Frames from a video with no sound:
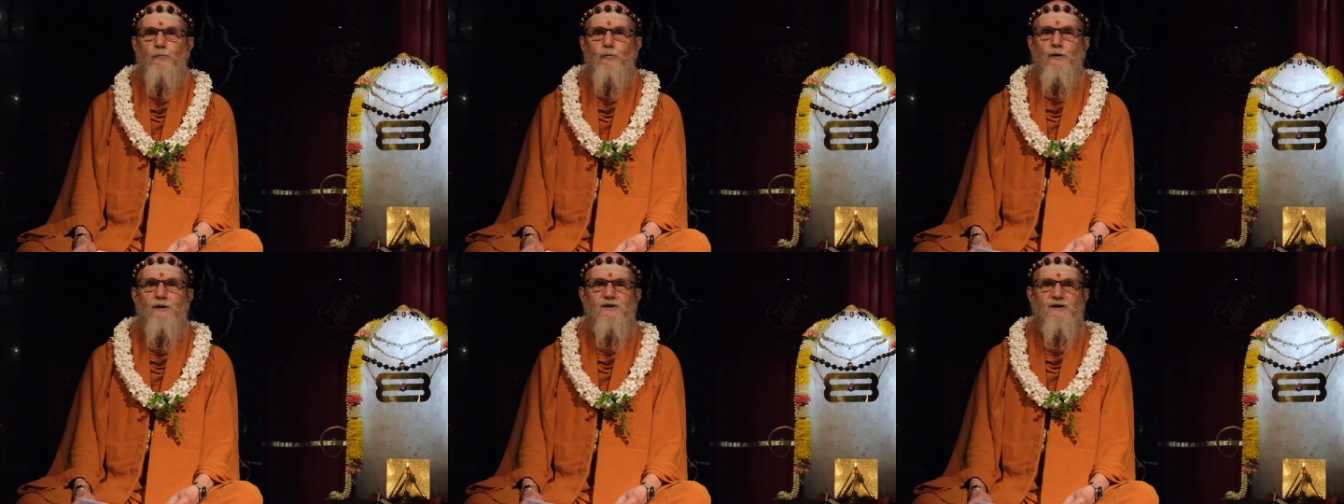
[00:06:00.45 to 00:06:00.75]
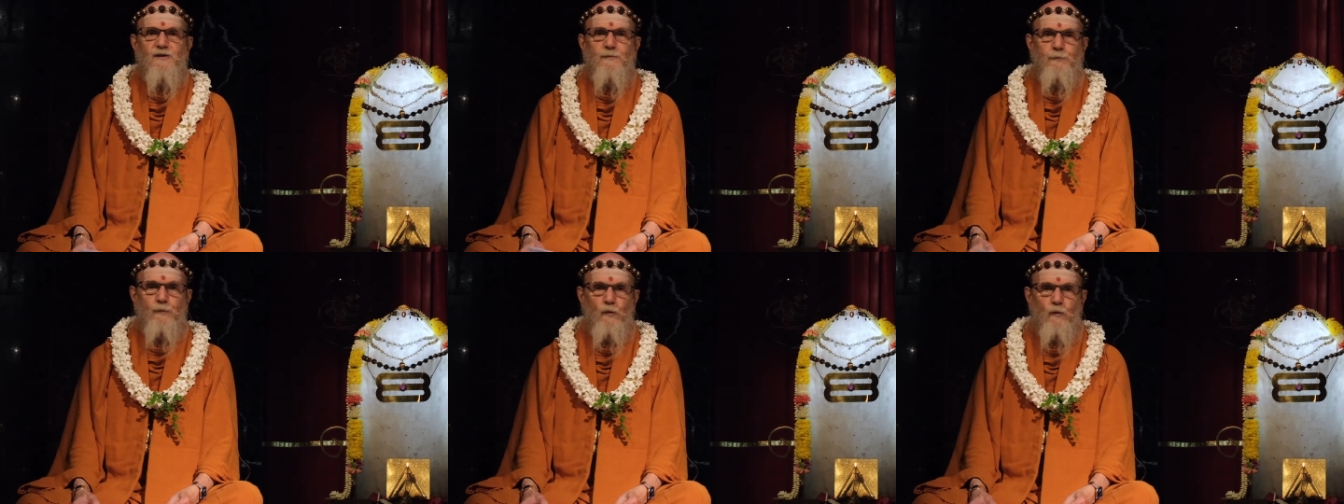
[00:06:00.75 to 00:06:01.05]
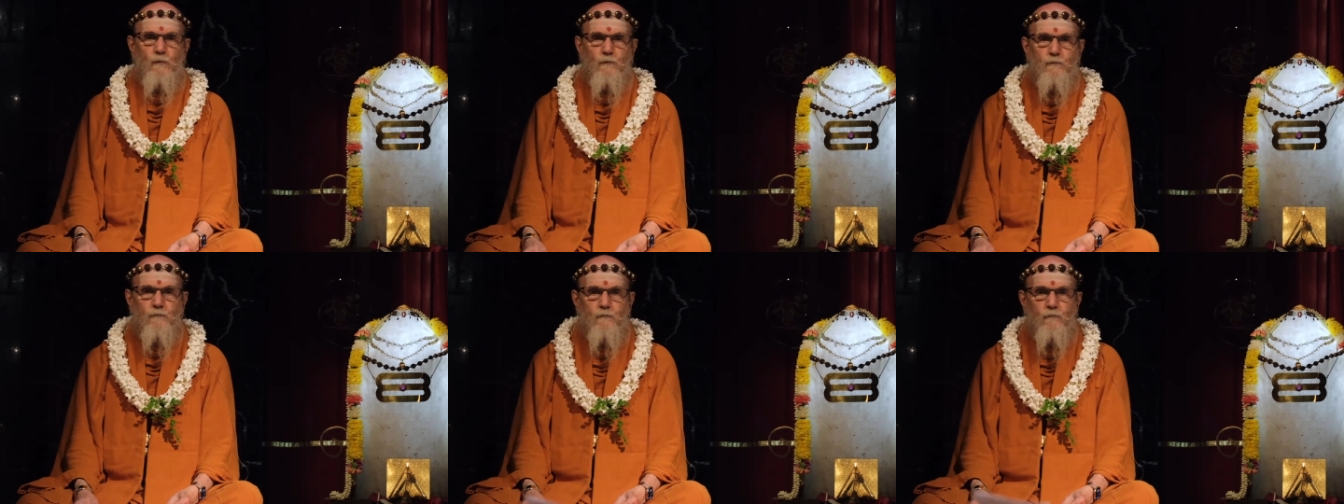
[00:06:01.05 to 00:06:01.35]
principle.
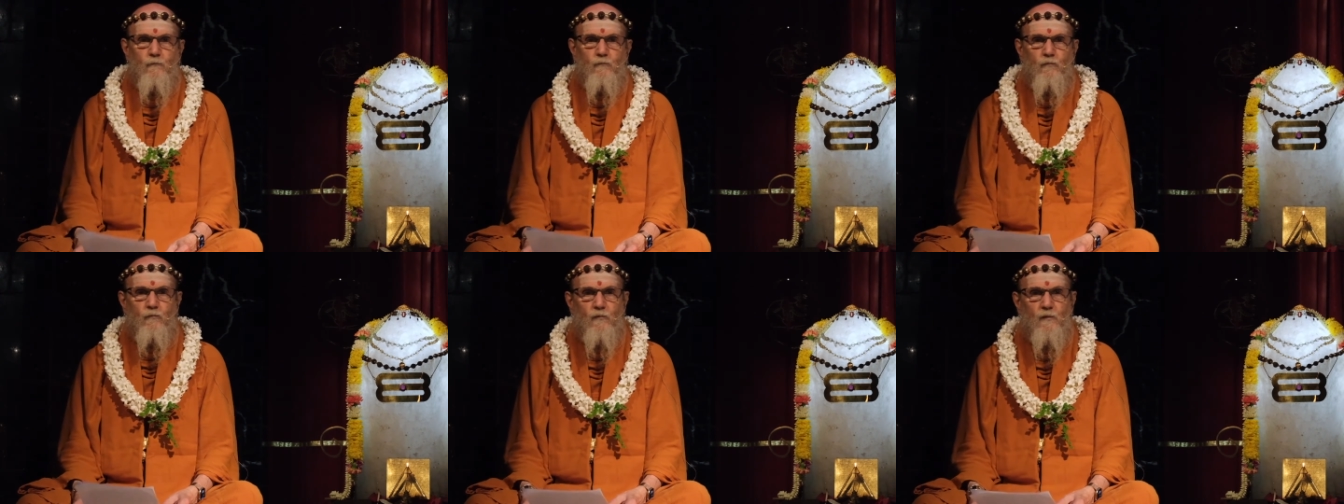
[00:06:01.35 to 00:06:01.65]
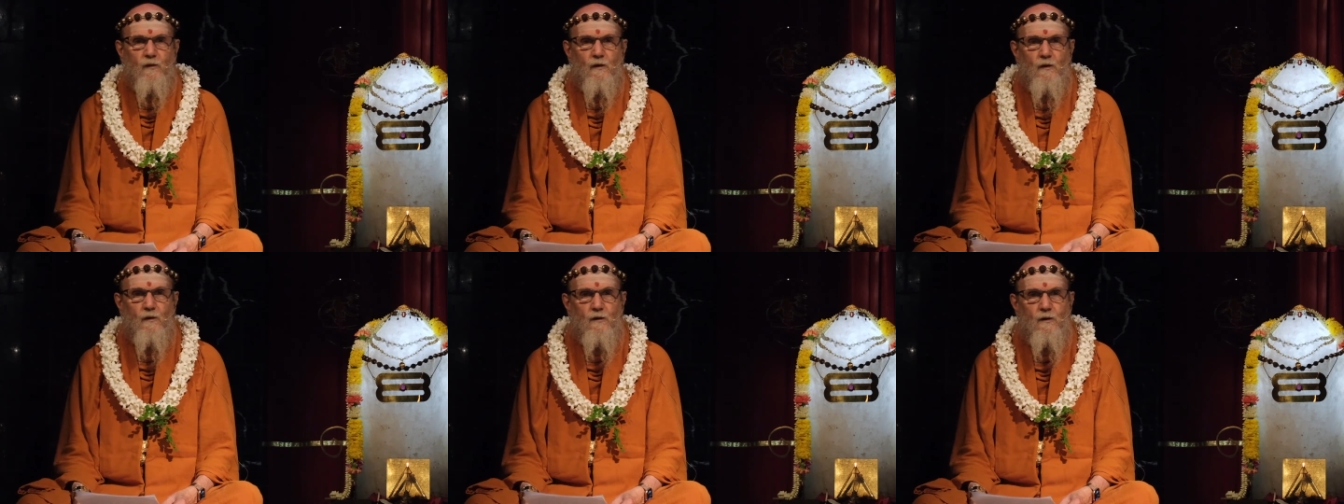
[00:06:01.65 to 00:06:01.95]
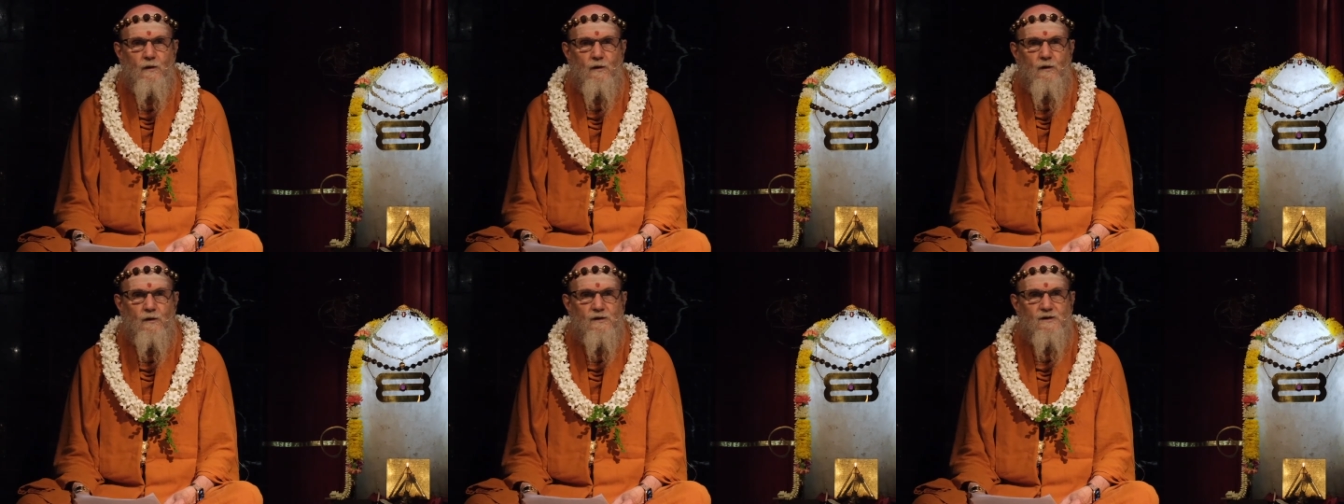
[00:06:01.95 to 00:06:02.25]

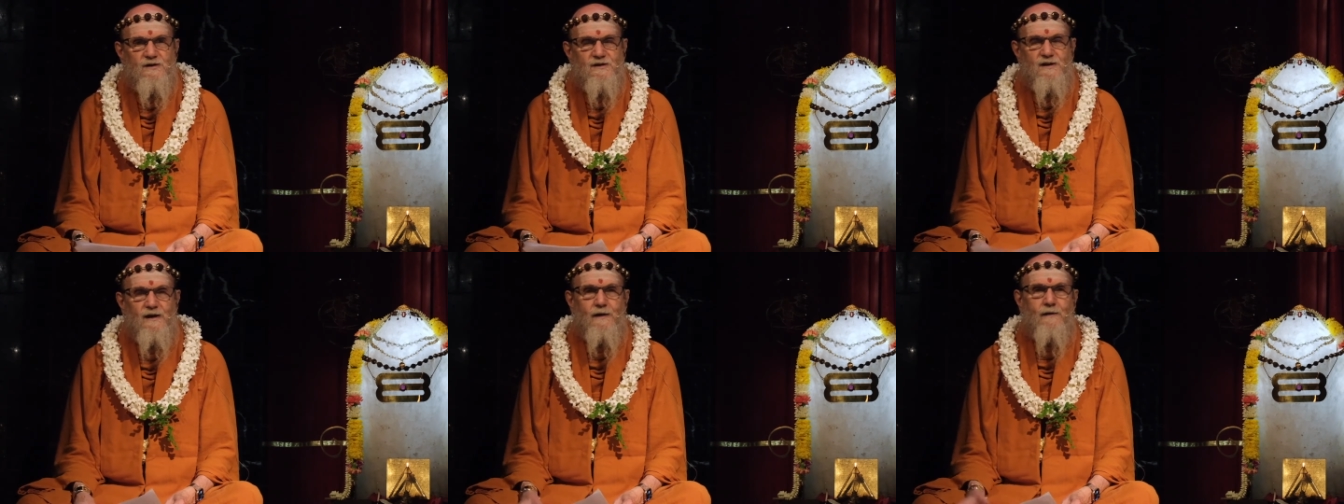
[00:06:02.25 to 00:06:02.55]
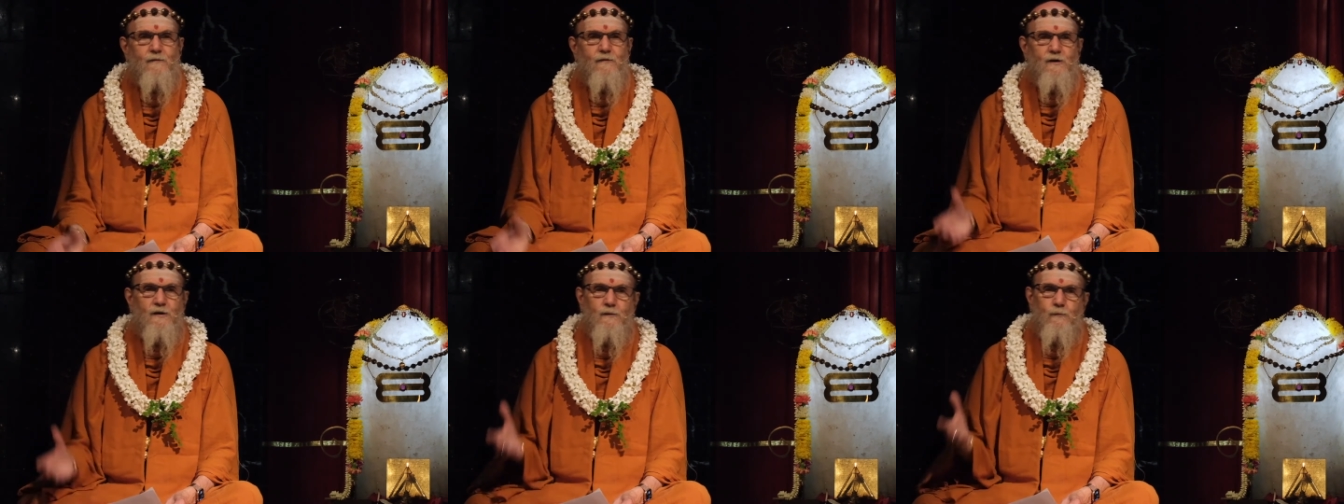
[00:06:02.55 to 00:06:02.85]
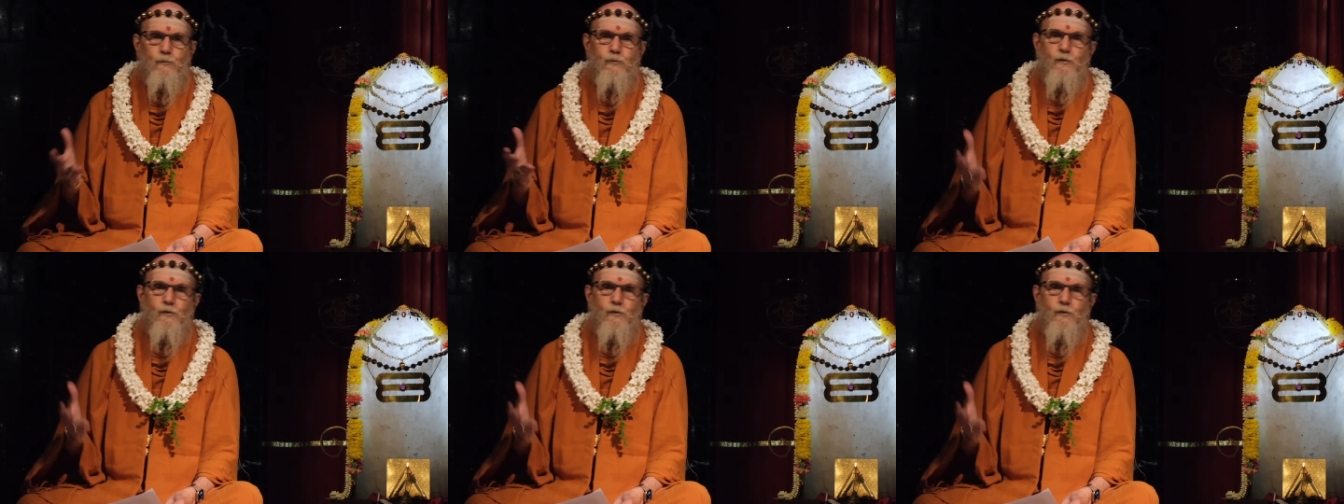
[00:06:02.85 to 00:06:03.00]
Seven